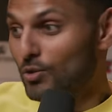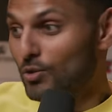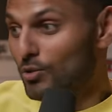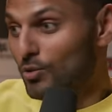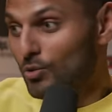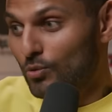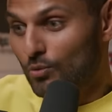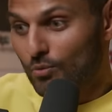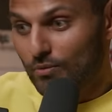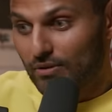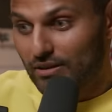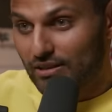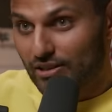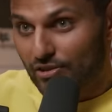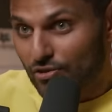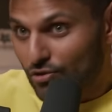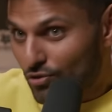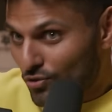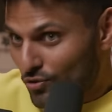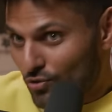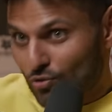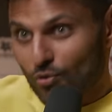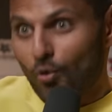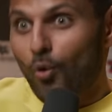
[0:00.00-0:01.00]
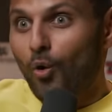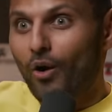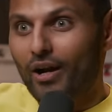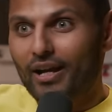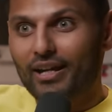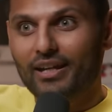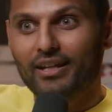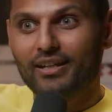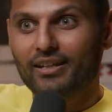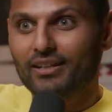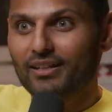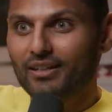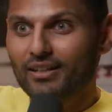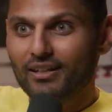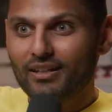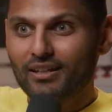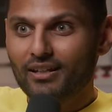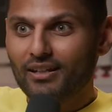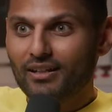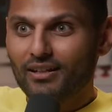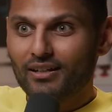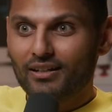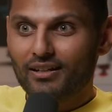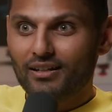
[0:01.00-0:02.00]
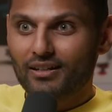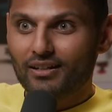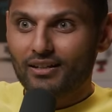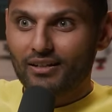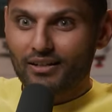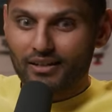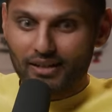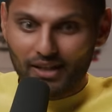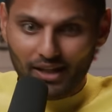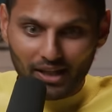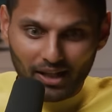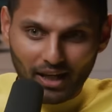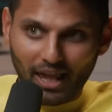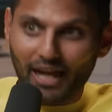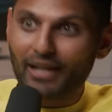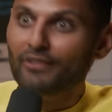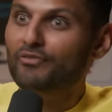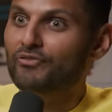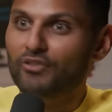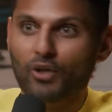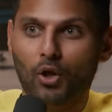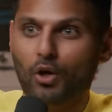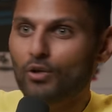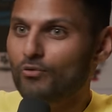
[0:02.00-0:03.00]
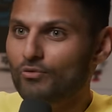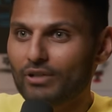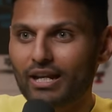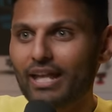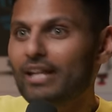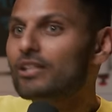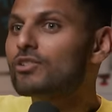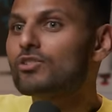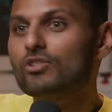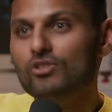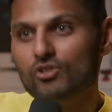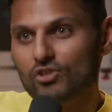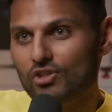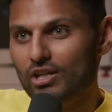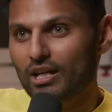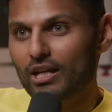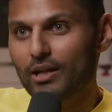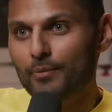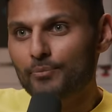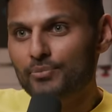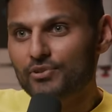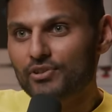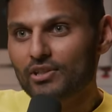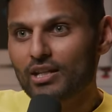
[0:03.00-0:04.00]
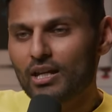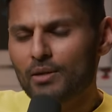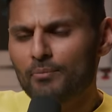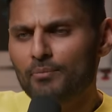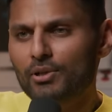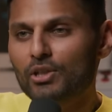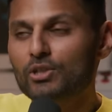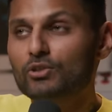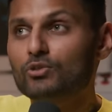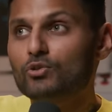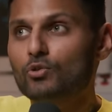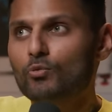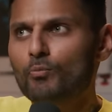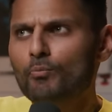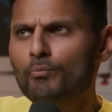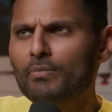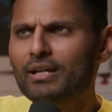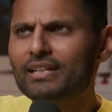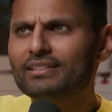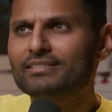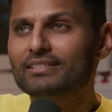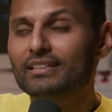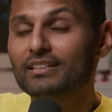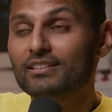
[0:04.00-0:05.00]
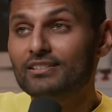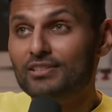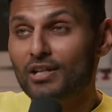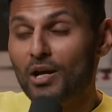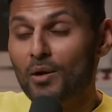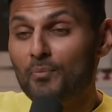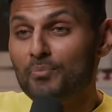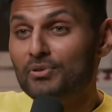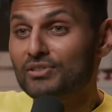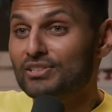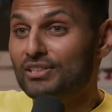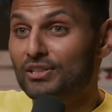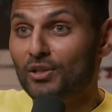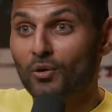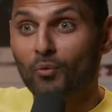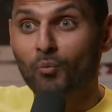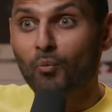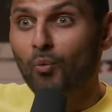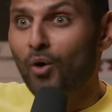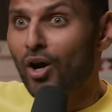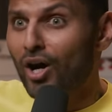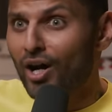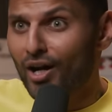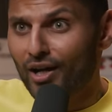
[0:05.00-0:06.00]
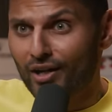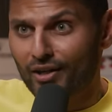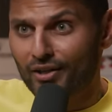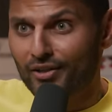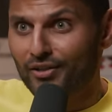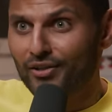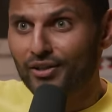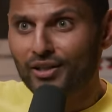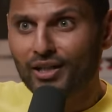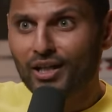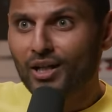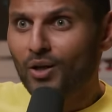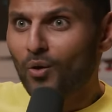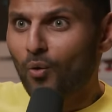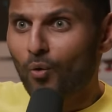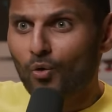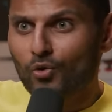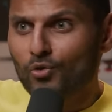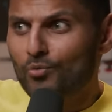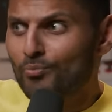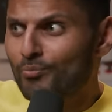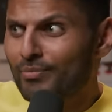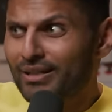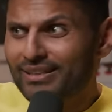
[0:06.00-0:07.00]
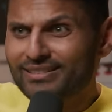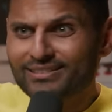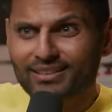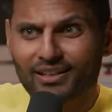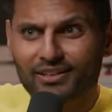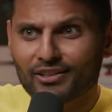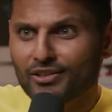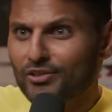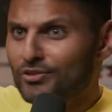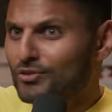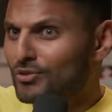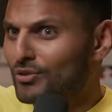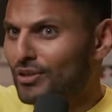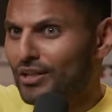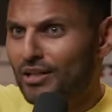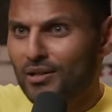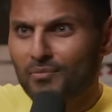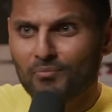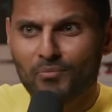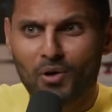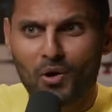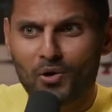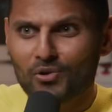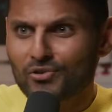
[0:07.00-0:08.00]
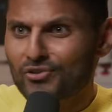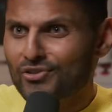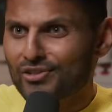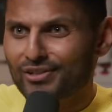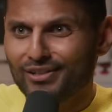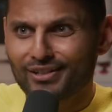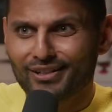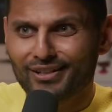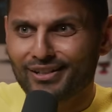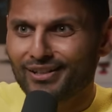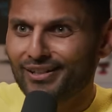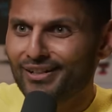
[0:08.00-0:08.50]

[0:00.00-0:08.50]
And you destroy lifelong relationships because you misinterpreted a word or you misunderstood an emotion.